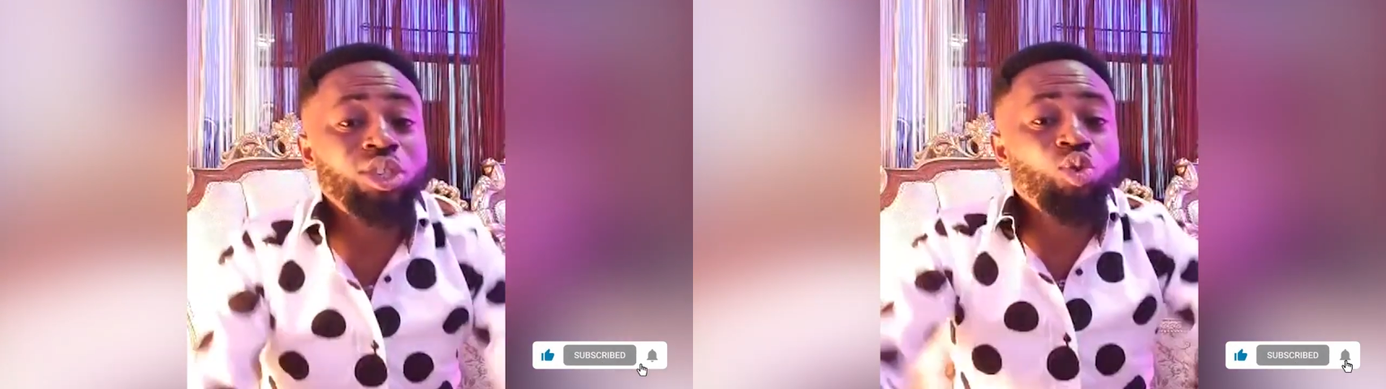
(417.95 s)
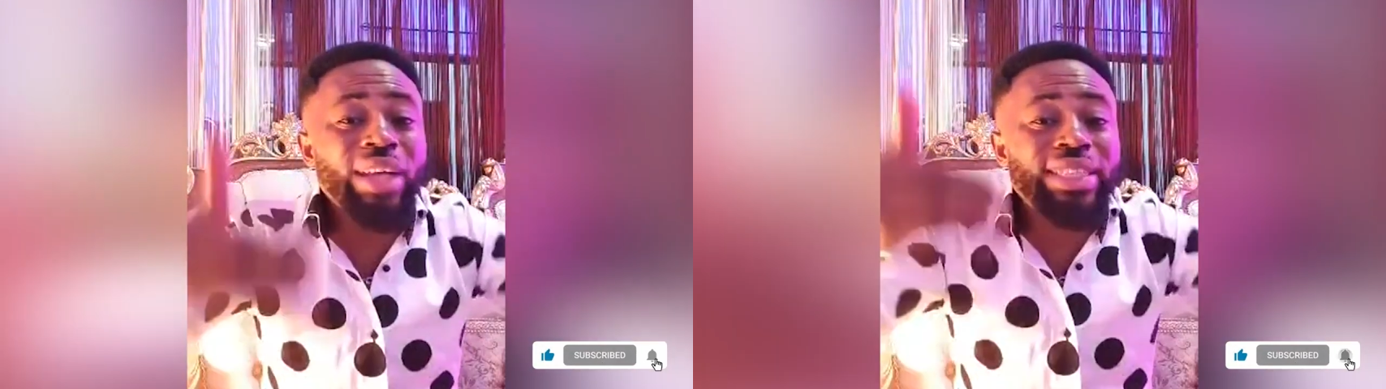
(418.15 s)

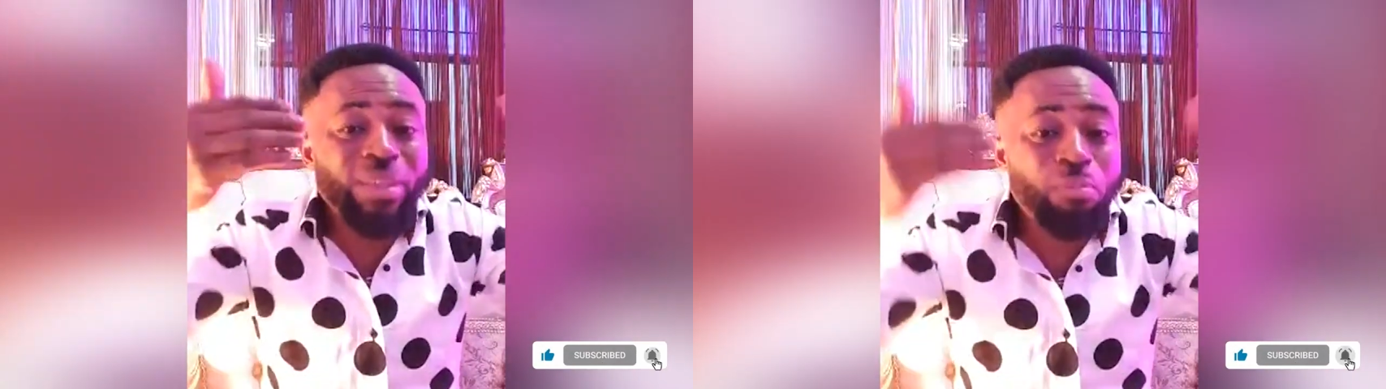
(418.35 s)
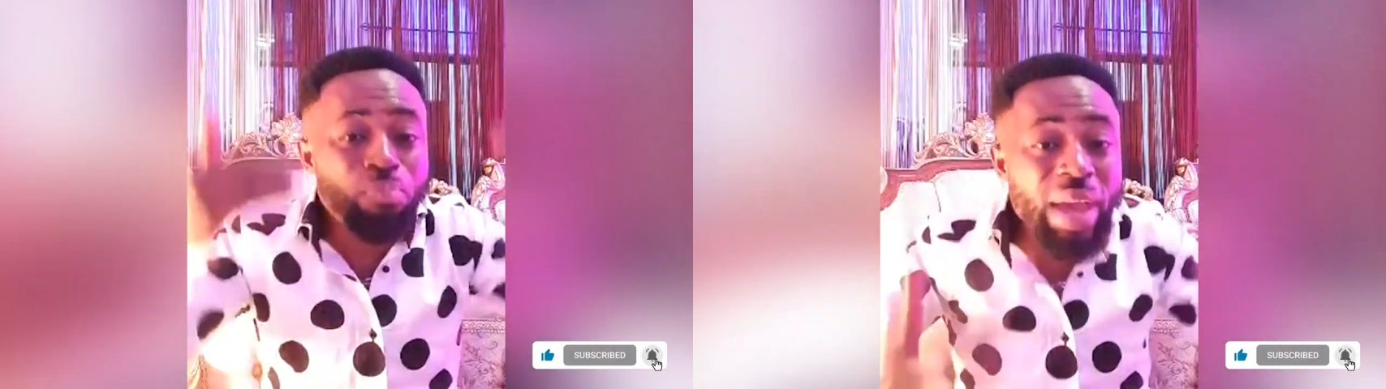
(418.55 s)
you are
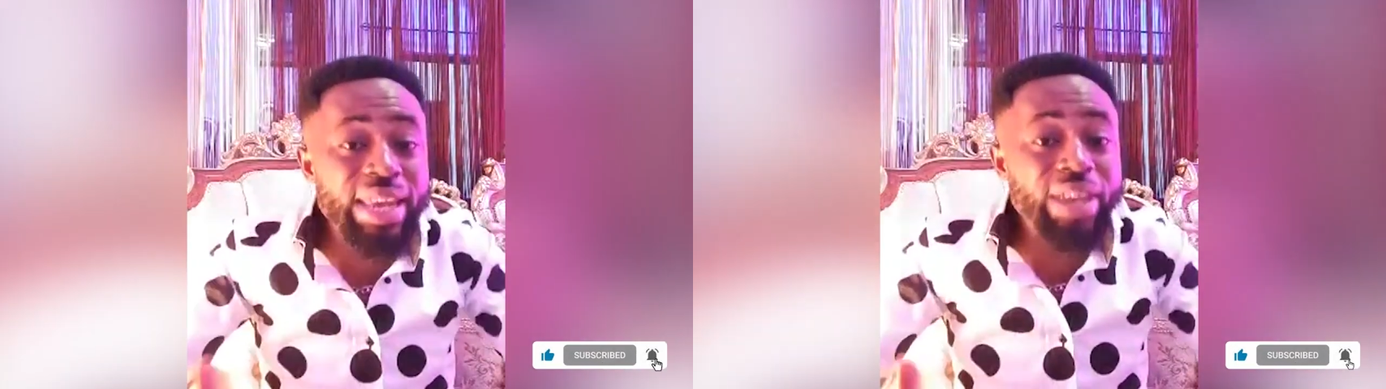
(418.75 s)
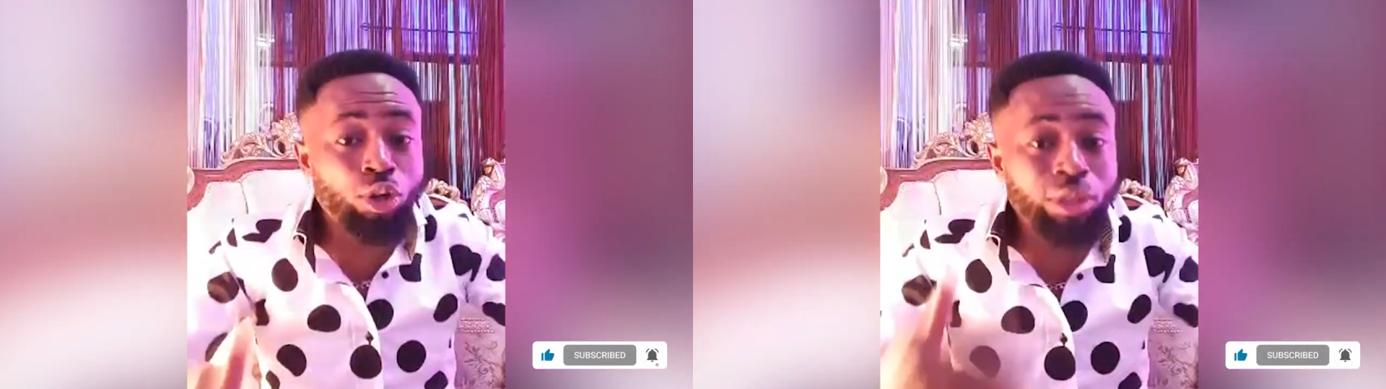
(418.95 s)

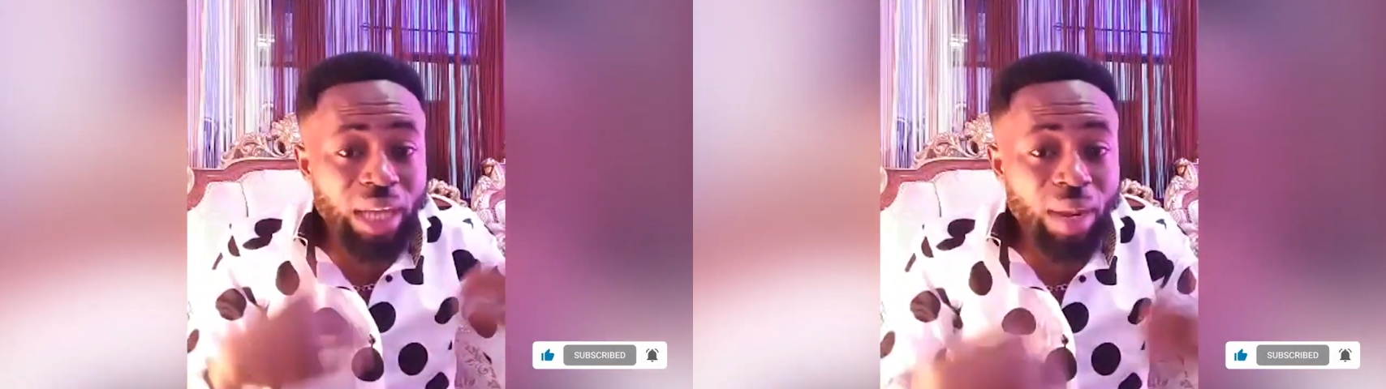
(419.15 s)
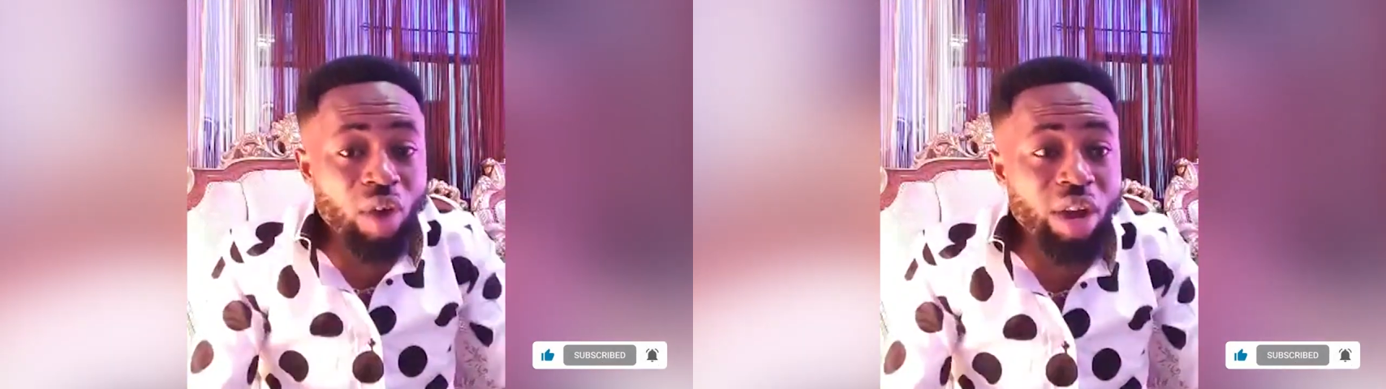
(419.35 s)
depending on
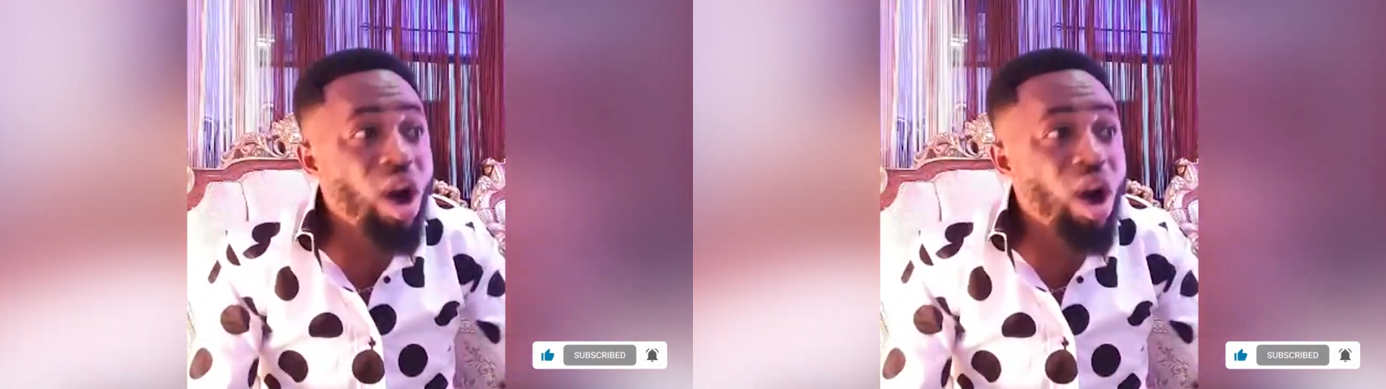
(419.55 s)
someone,